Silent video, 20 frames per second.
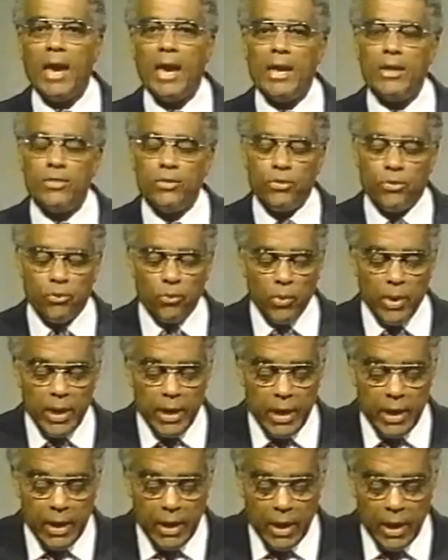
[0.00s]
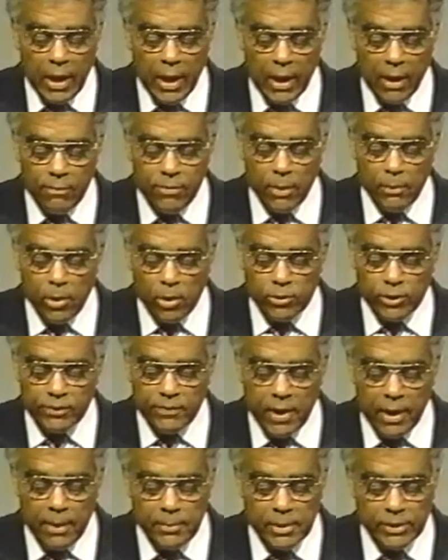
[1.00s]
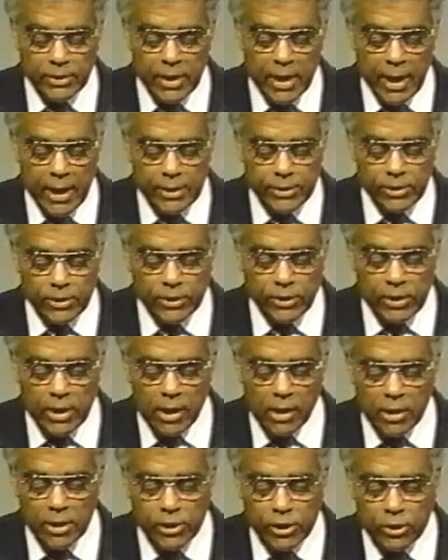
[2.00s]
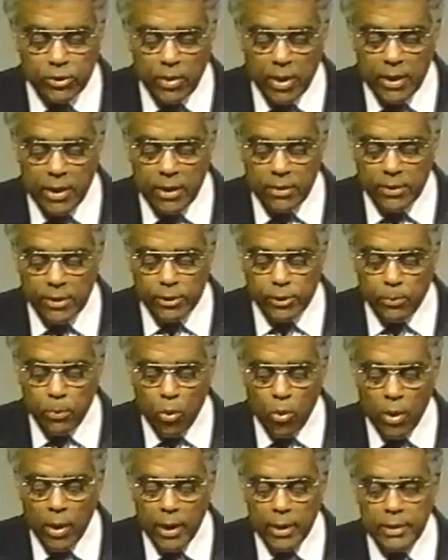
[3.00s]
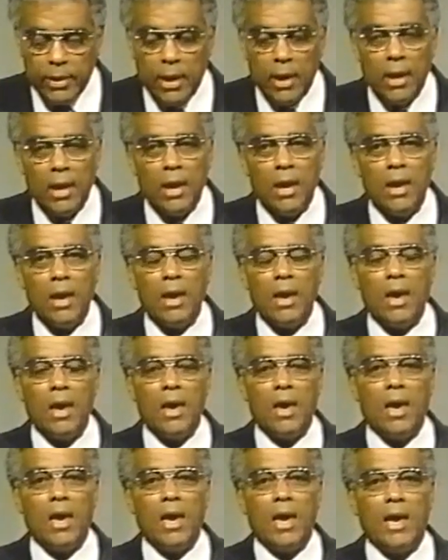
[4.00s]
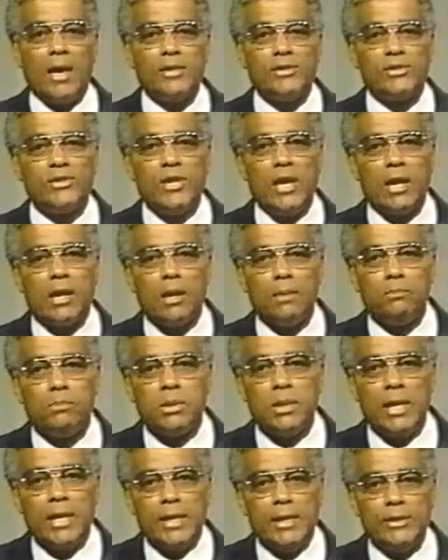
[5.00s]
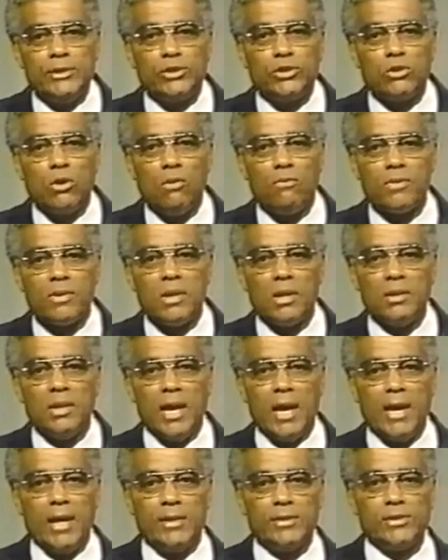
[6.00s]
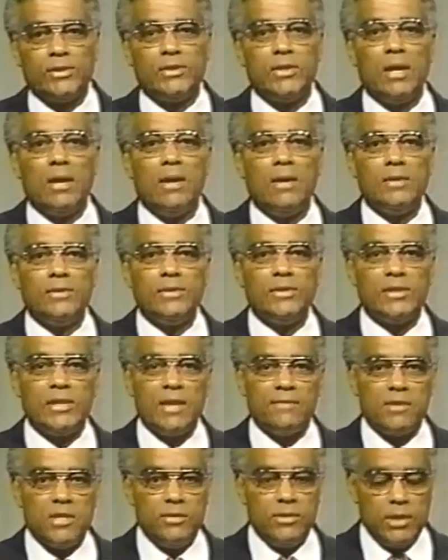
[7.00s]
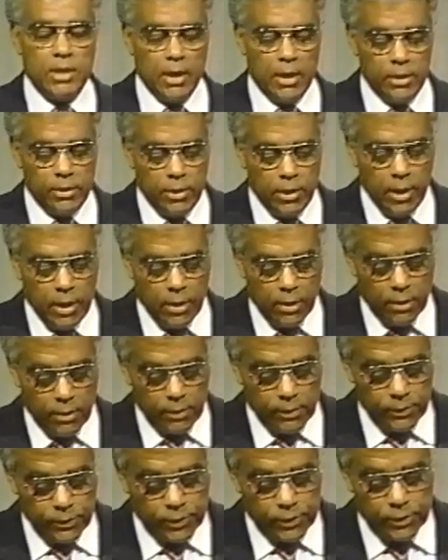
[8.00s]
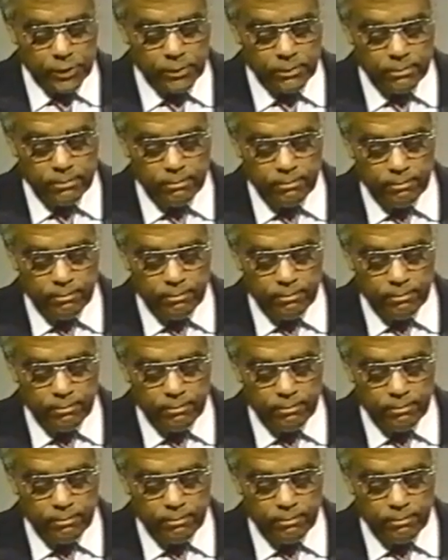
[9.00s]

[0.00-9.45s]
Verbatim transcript: And three of the most famous cases illustrating this point has taken place over the last 17 years.